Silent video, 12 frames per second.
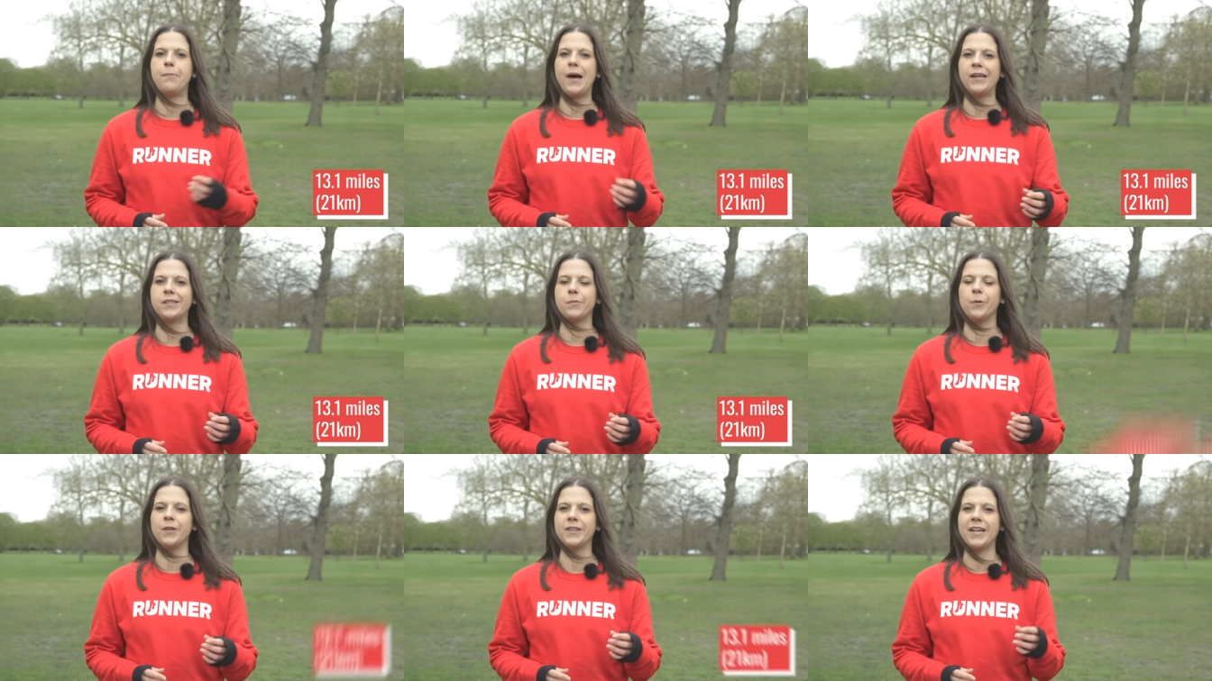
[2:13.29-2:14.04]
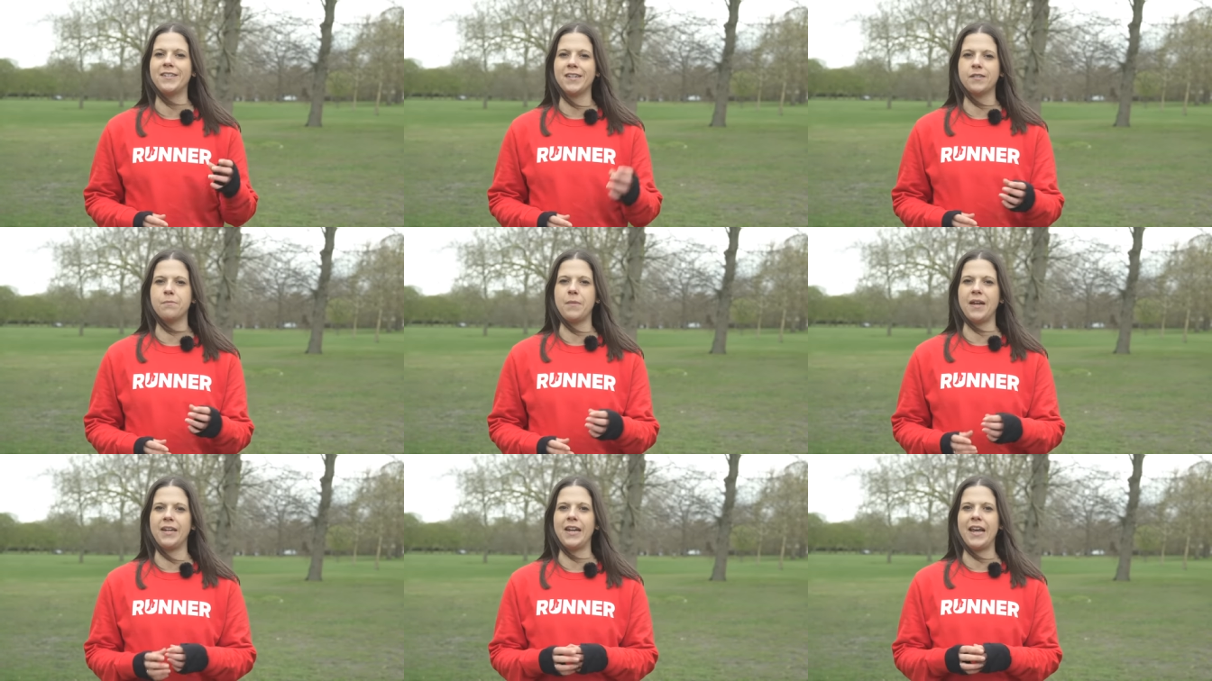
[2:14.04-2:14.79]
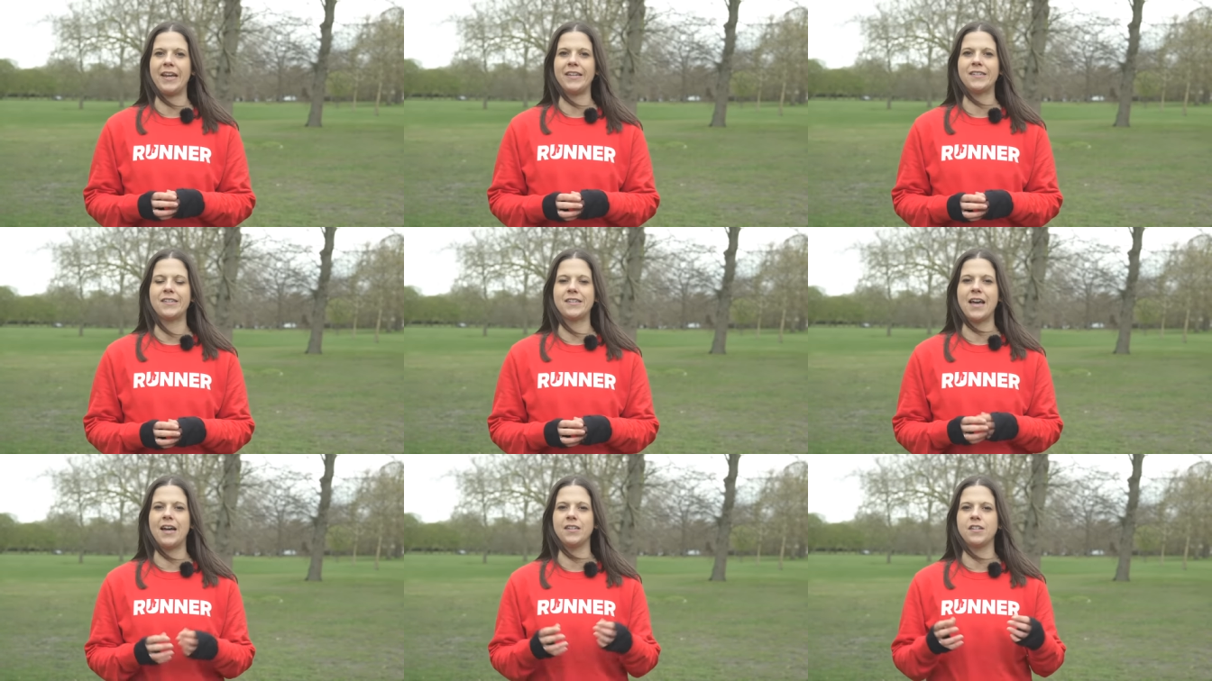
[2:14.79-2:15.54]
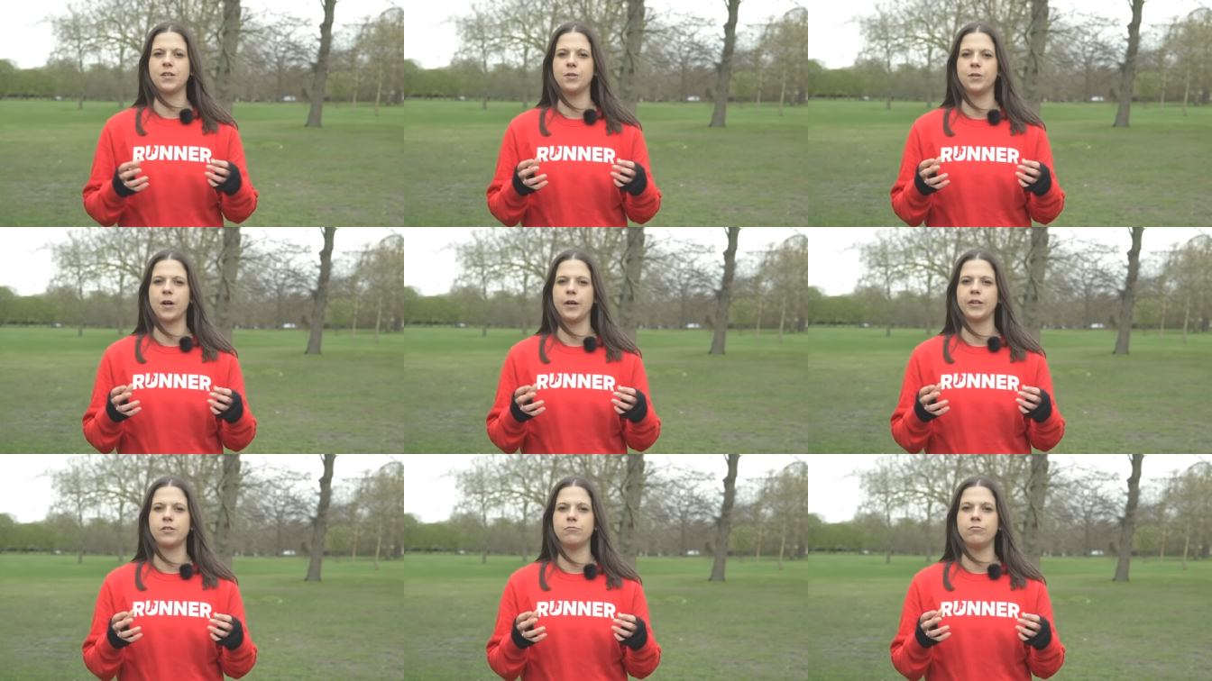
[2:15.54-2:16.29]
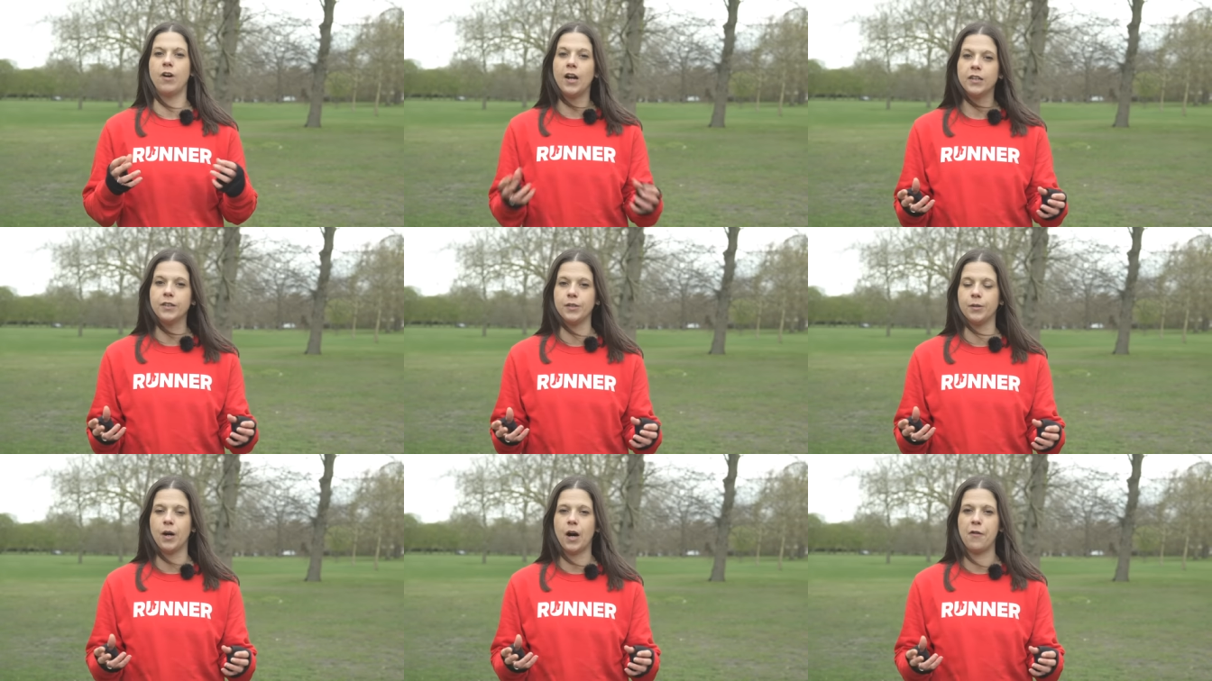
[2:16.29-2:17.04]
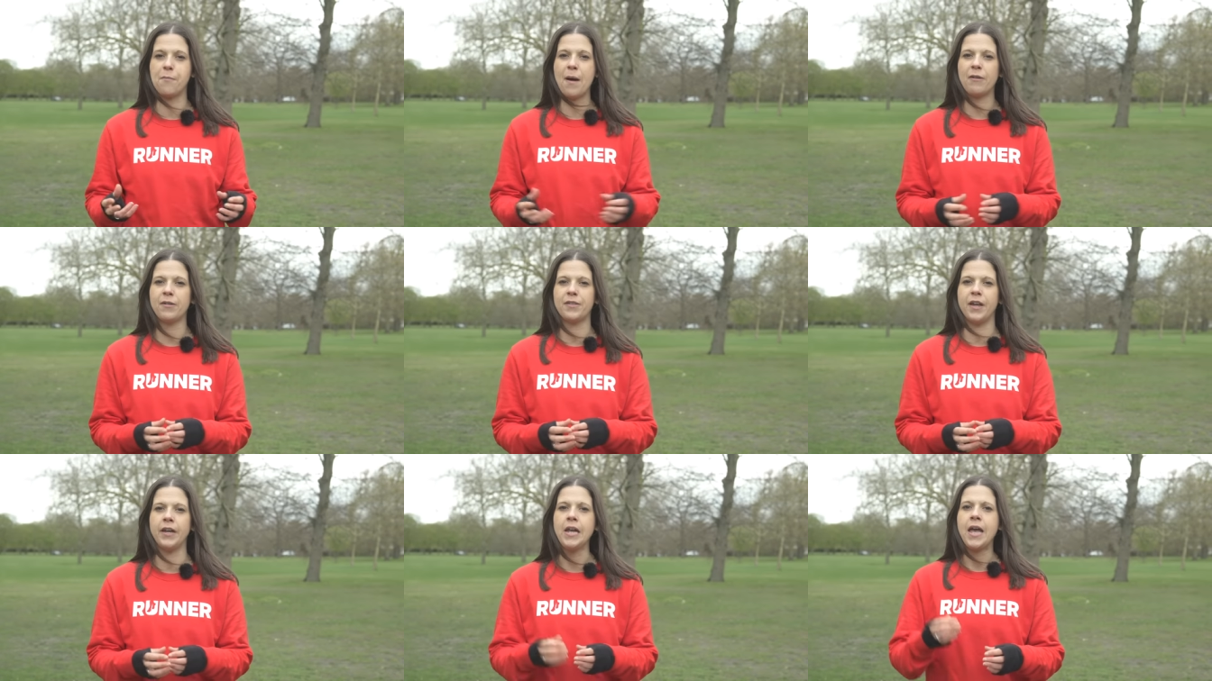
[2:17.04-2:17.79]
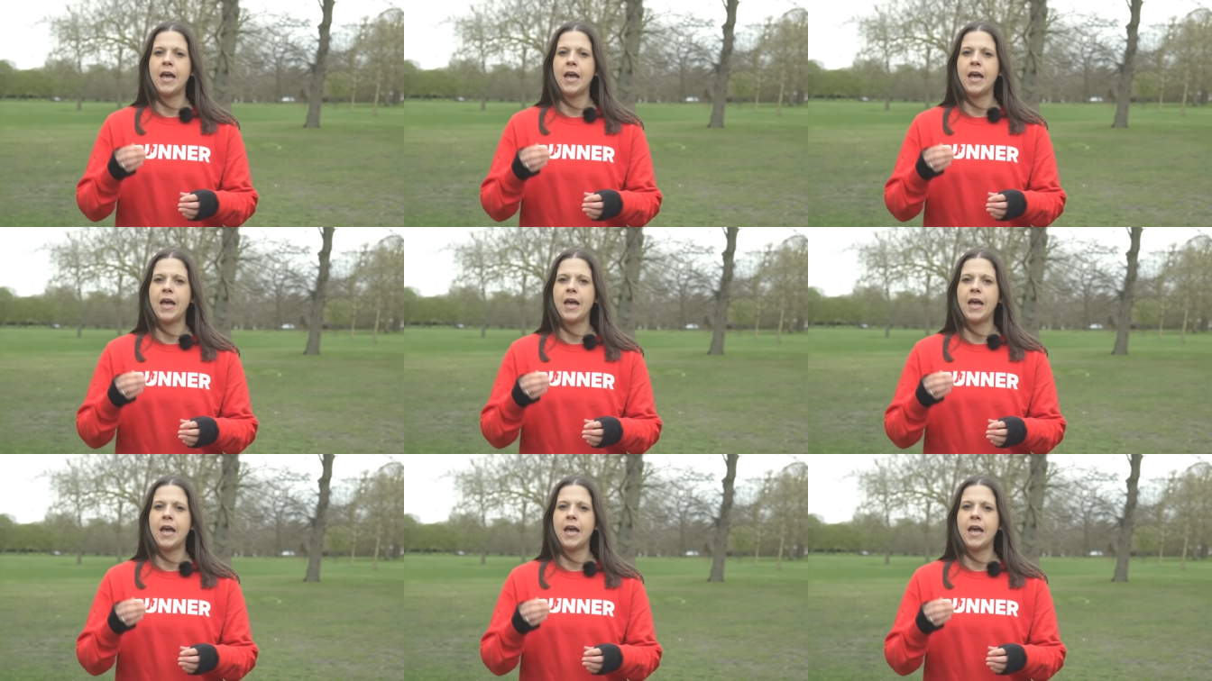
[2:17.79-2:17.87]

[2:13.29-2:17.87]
but what that doesn't mean is that you're going to run your half marathon